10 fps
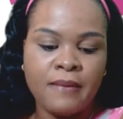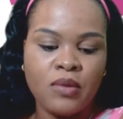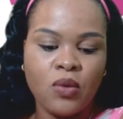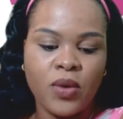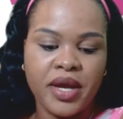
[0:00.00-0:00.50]

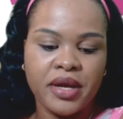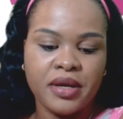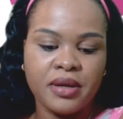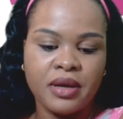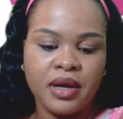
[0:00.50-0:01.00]

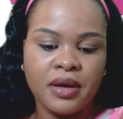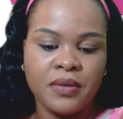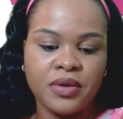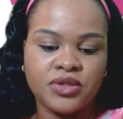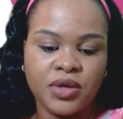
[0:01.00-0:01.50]
where
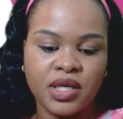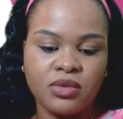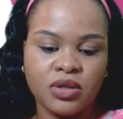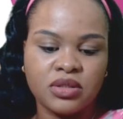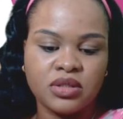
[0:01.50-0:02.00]
we were talking
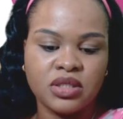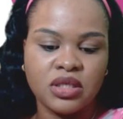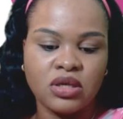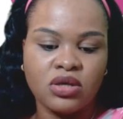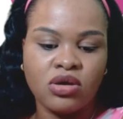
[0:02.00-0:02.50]
about
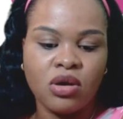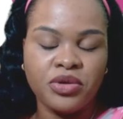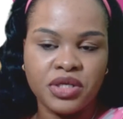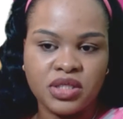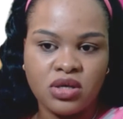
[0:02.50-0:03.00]
the
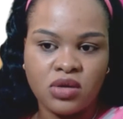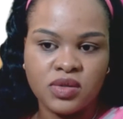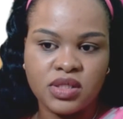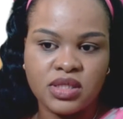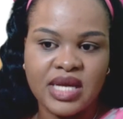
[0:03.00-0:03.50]
community
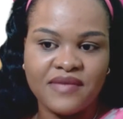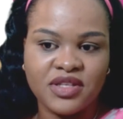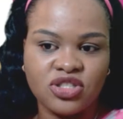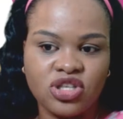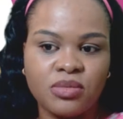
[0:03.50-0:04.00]
councils
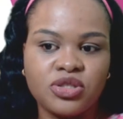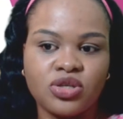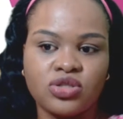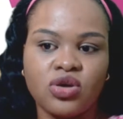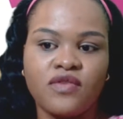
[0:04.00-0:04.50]
having some
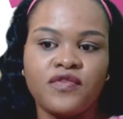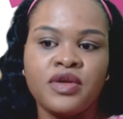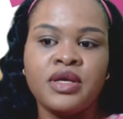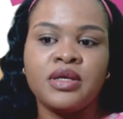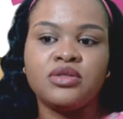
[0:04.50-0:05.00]
sort of
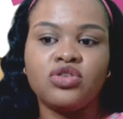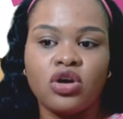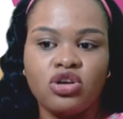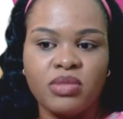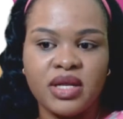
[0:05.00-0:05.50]

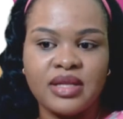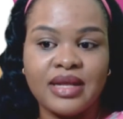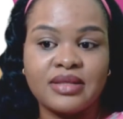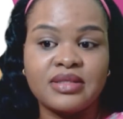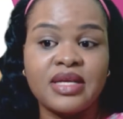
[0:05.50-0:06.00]
document
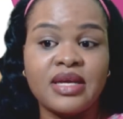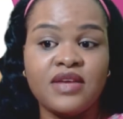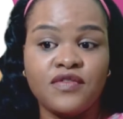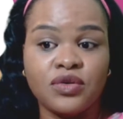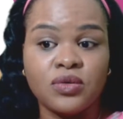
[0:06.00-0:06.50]
that they
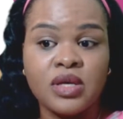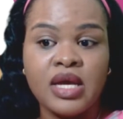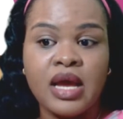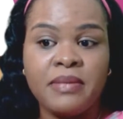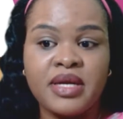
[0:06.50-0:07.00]
give you.
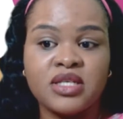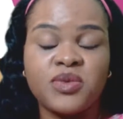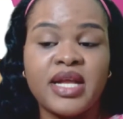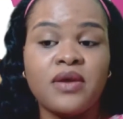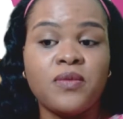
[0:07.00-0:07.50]
Because
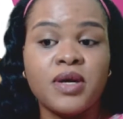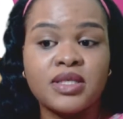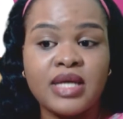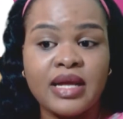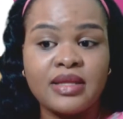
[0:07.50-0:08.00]
when I
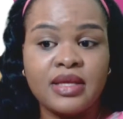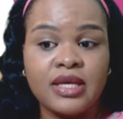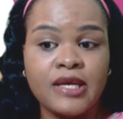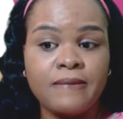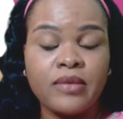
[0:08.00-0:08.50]
worked at
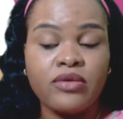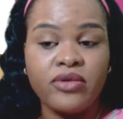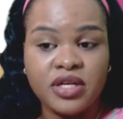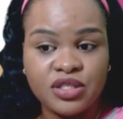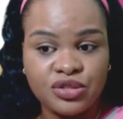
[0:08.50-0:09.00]
the
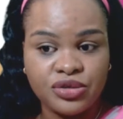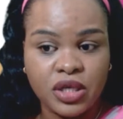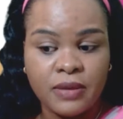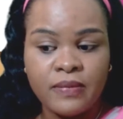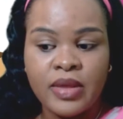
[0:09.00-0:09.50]

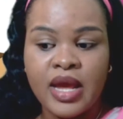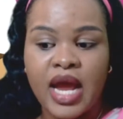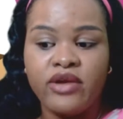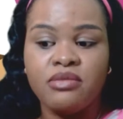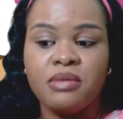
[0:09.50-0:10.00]
registry,
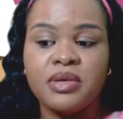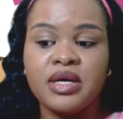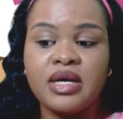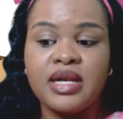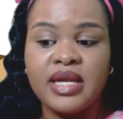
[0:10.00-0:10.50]
I
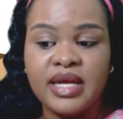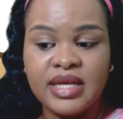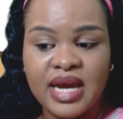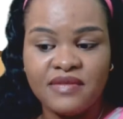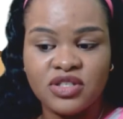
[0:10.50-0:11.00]
remember a
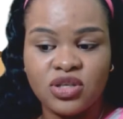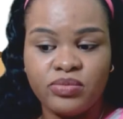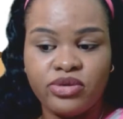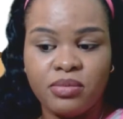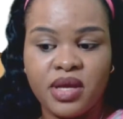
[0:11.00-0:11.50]
lady having
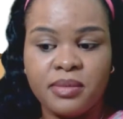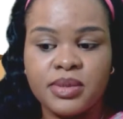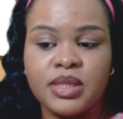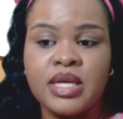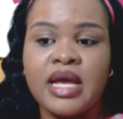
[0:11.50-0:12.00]
some
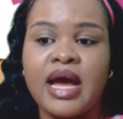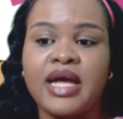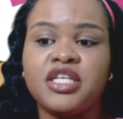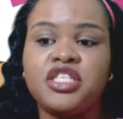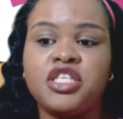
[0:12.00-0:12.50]
problems,
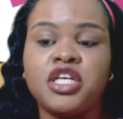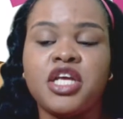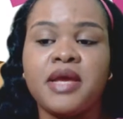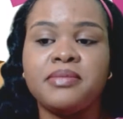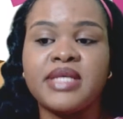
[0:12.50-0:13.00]
and she
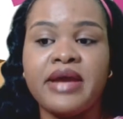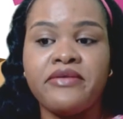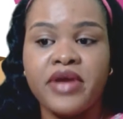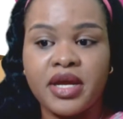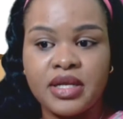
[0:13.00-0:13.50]
came
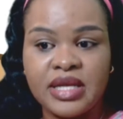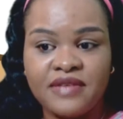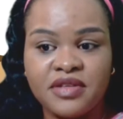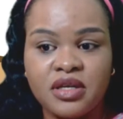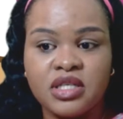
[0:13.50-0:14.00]
directly
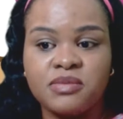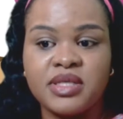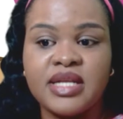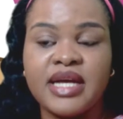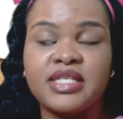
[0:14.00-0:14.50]
after the
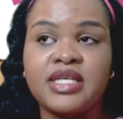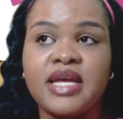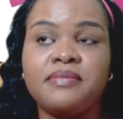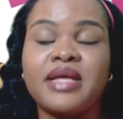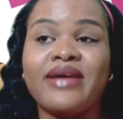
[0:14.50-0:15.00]
husband died. She
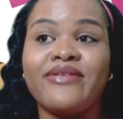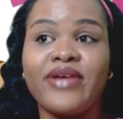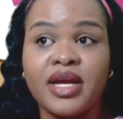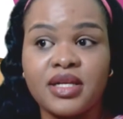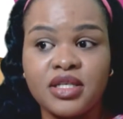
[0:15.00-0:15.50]
came
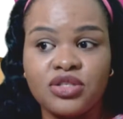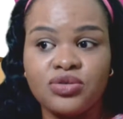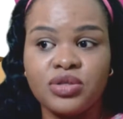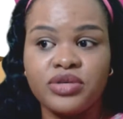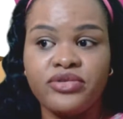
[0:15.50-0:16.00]
directly
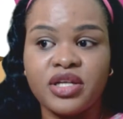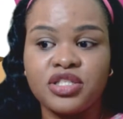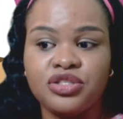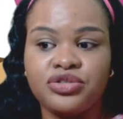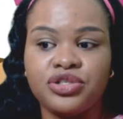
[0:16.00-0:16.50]
to the
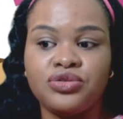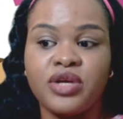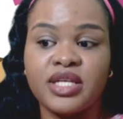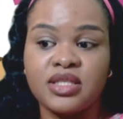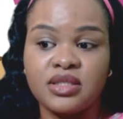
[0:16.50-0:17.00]
registry to
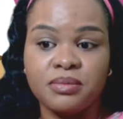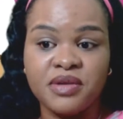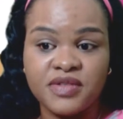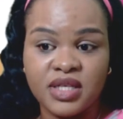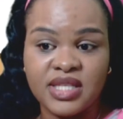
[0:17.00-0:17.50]
get a
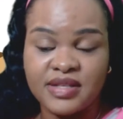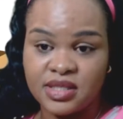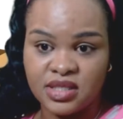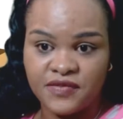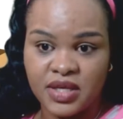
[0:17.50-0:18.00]
death
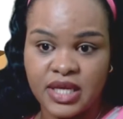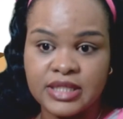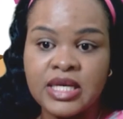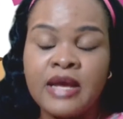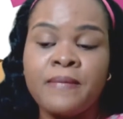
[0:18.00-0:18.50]

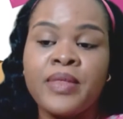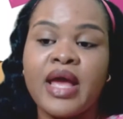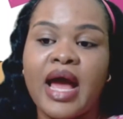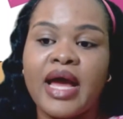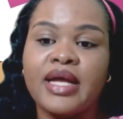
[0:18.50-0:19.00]
certificate,
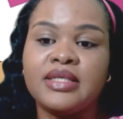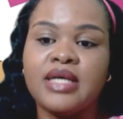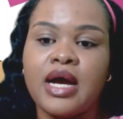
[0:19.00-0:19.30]
and